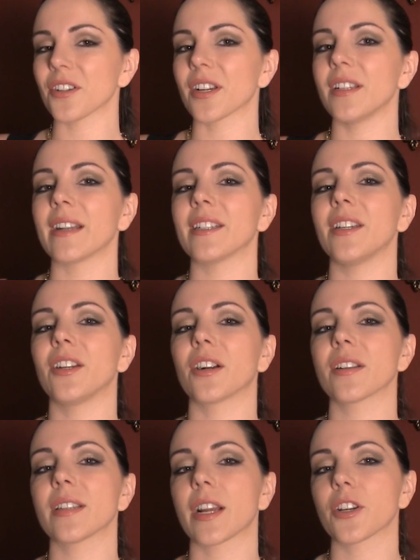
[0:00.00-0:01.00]
are connected in our
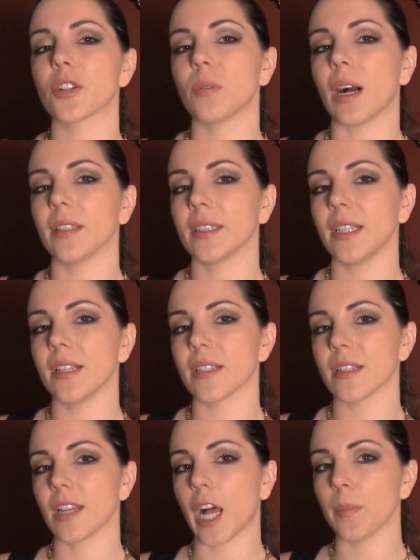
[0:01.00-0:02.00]

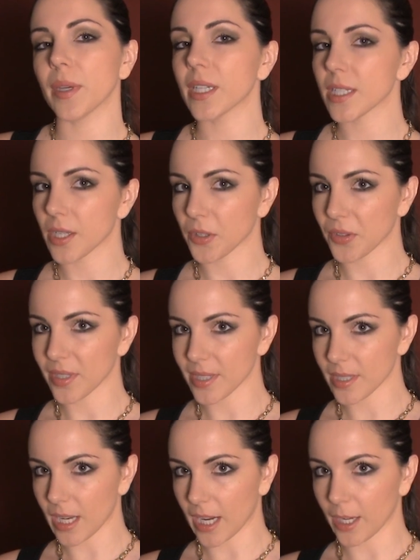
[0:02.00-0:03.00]
sexualities, not because they're the
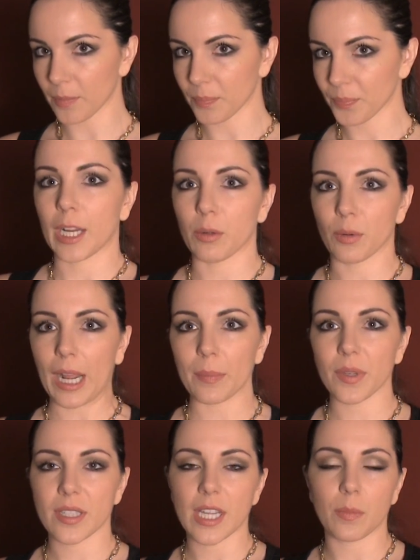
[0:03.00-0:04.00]
same. I will wrap
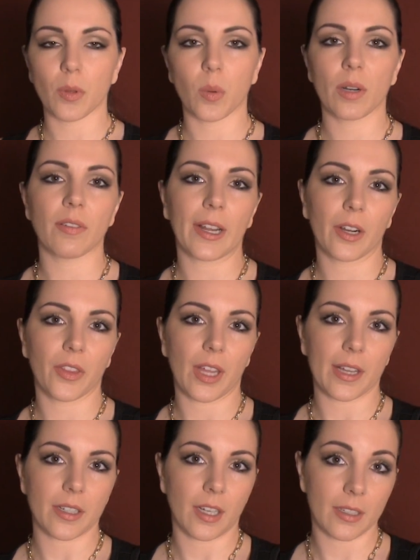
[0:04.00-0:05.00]
this up with one final
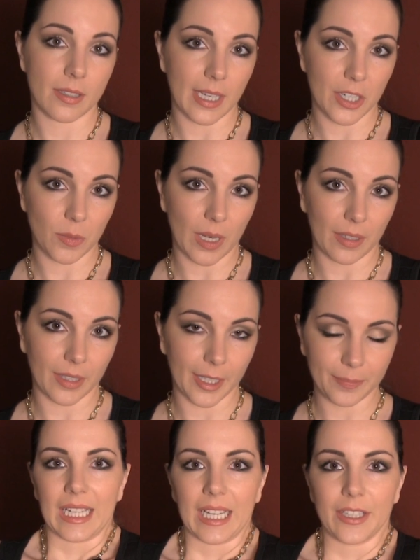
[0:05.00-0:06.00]
thought on sexuality.
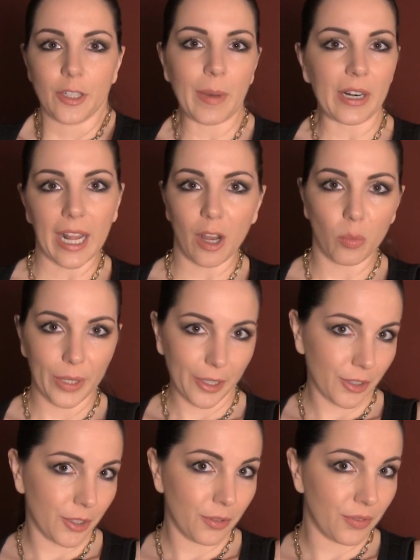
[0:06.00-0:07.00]
No matter how
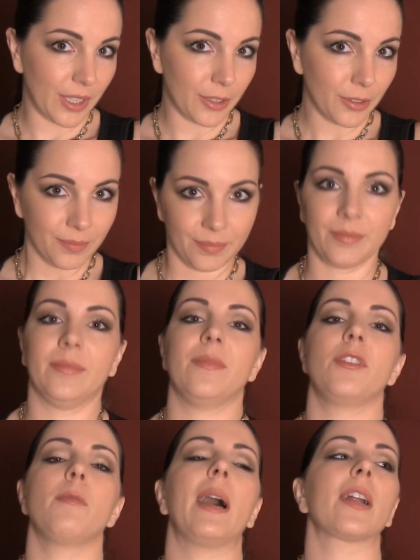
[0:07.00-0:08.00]
weird you feel,
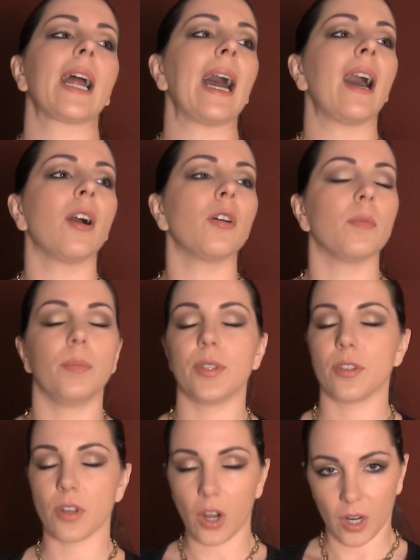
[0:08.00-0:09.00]
no matter how
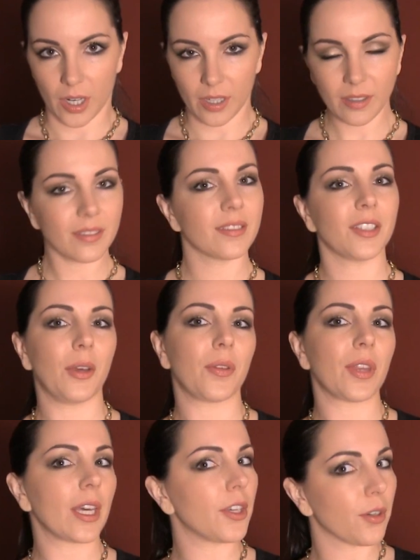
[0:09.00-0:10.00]
bizarre you
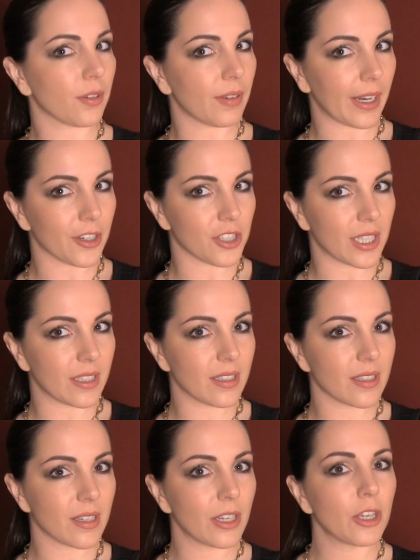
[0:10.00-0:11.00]
think your fetish
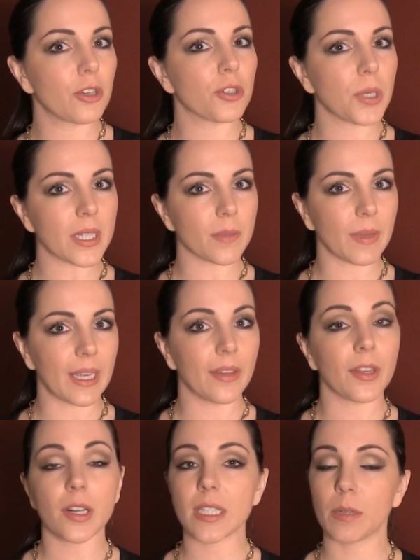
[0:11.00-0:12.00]
is, trust me,
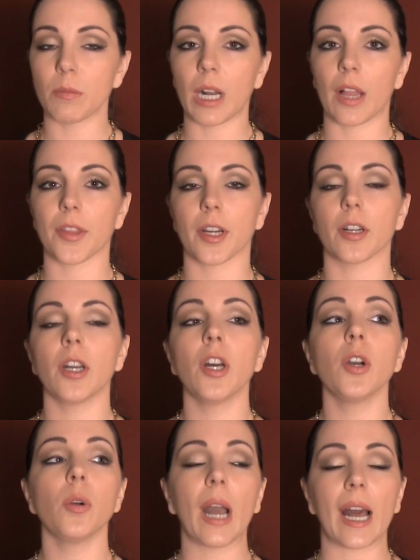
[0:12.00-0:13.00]
there's someone out there
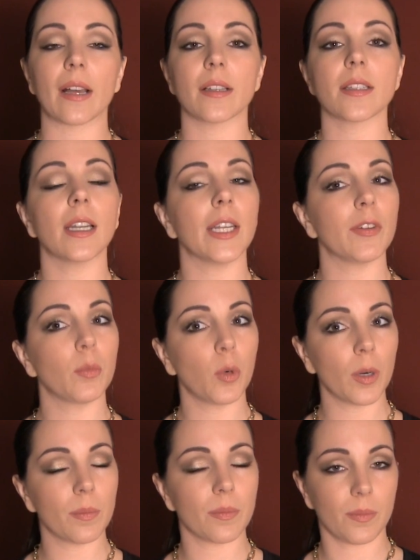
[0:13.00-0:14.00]
who has an even
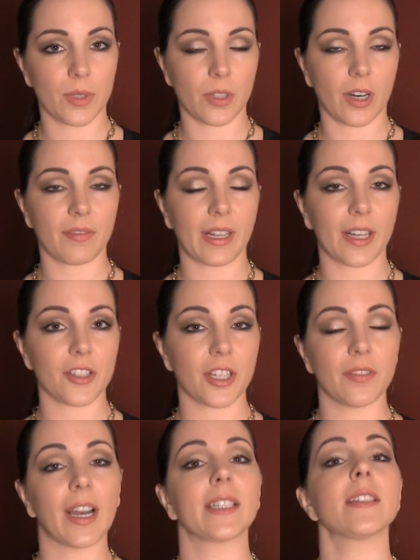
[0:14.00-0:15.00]
more bizarre fetish.
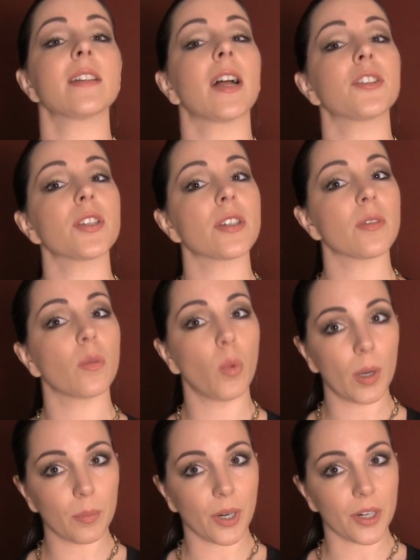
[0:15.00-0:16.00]
In fact, it's not just
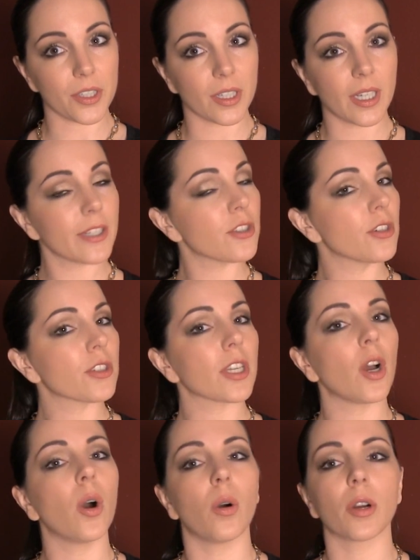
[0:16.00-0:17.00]
one person, it's usually
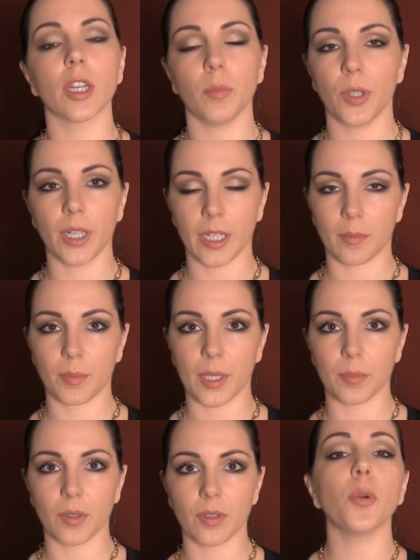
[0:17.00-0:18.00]
a whole community of
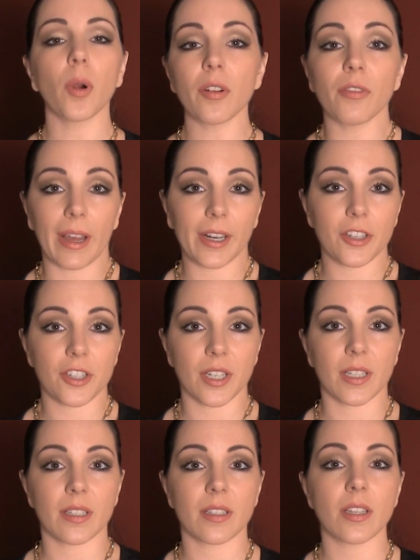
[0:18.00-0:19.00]
people. Your
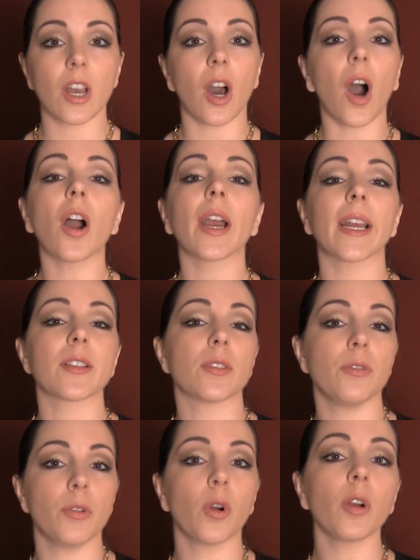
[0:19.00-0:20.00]
fetishes are as
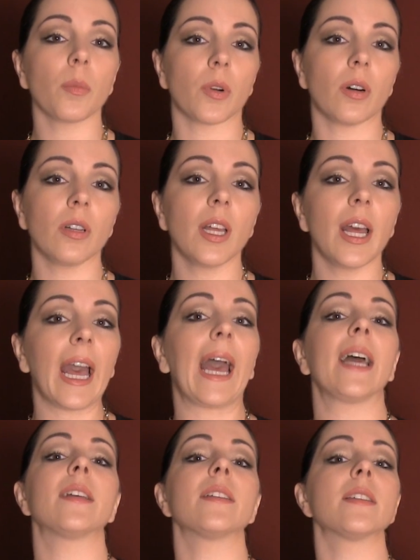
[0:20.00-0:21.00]
normal
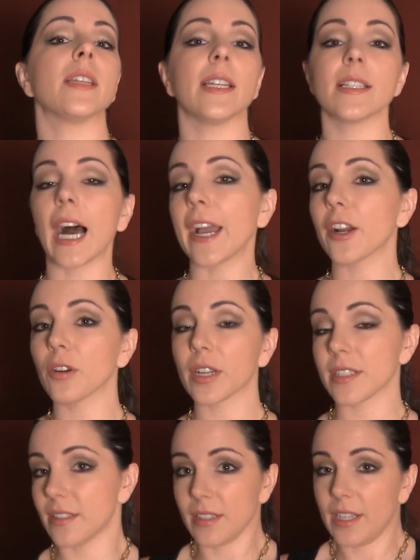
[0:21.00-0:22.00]
as the
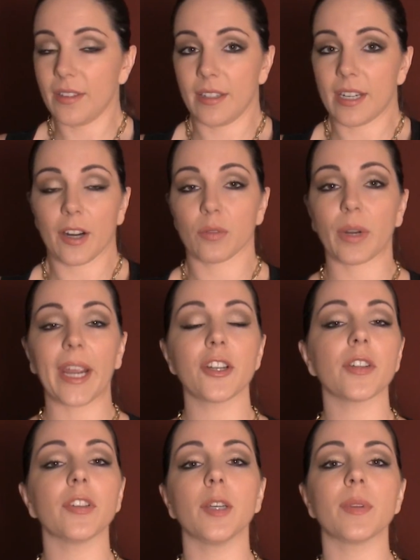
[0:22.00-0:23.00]
entire range
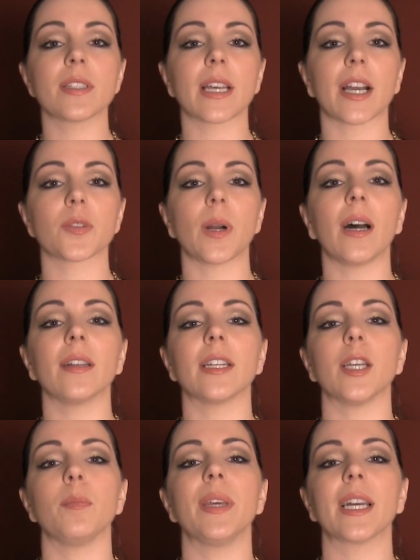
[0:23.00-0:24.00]
of human
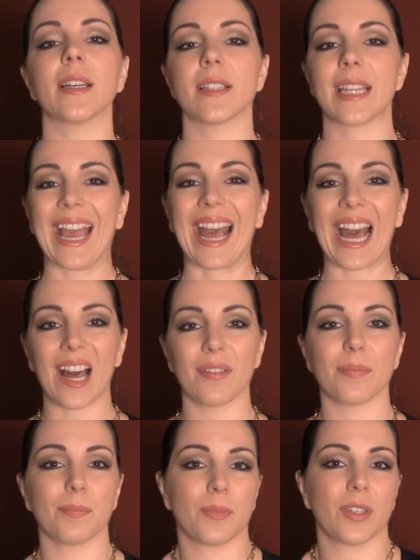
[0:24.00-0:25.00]
sexuality, because they
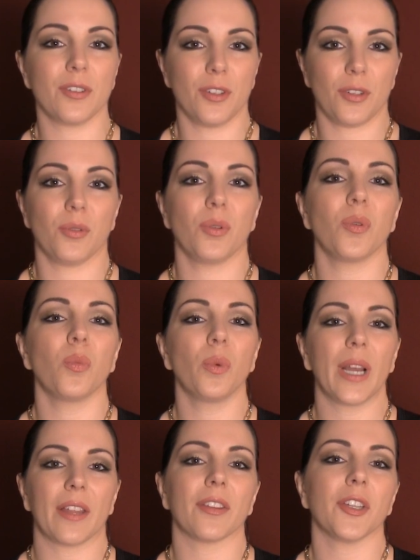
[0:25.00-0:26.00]
have to do
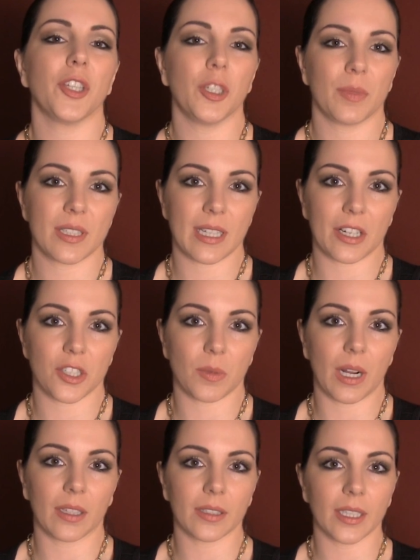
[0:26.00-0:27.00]
with human
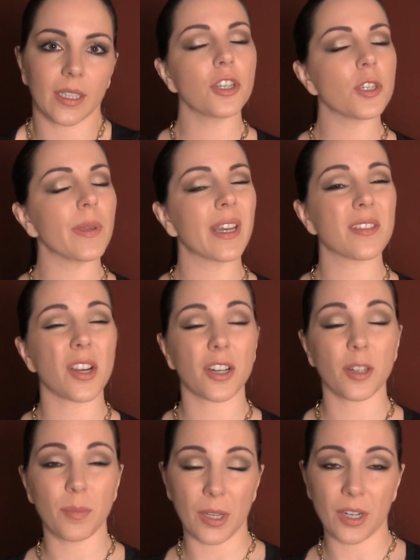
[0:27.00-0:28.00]
sexuality. Just because our
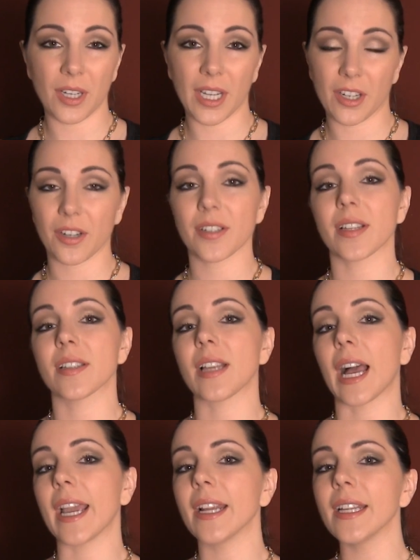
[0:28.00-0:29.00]
community and our
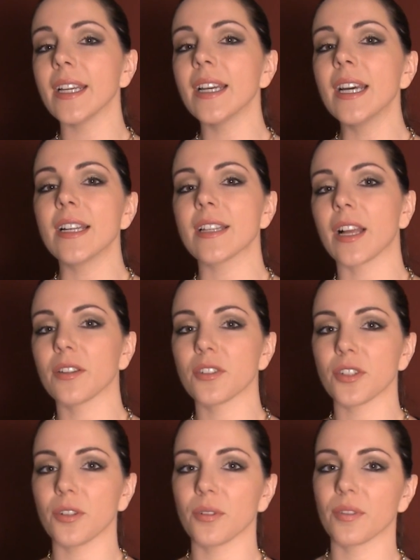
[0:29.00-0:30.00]
society tells
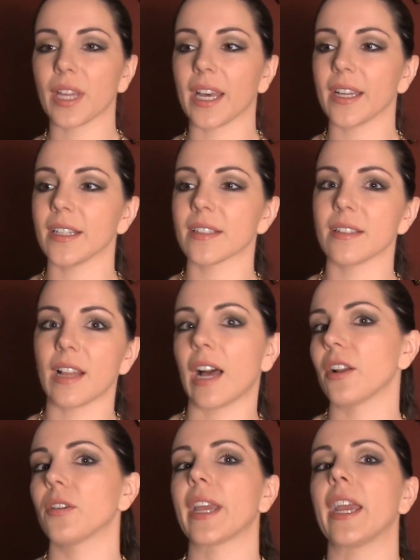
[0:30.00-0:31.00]
you that it's
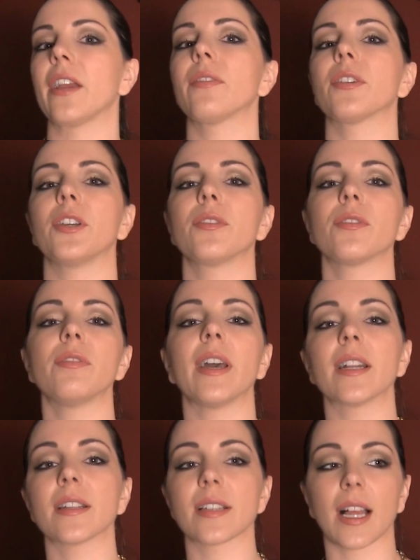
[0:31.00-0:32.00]
not okay for you to
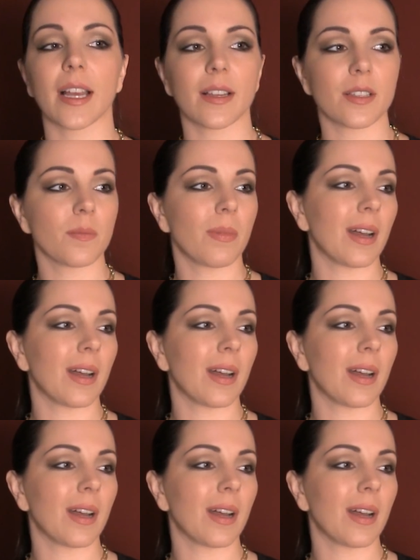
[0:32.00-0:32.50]
fantasize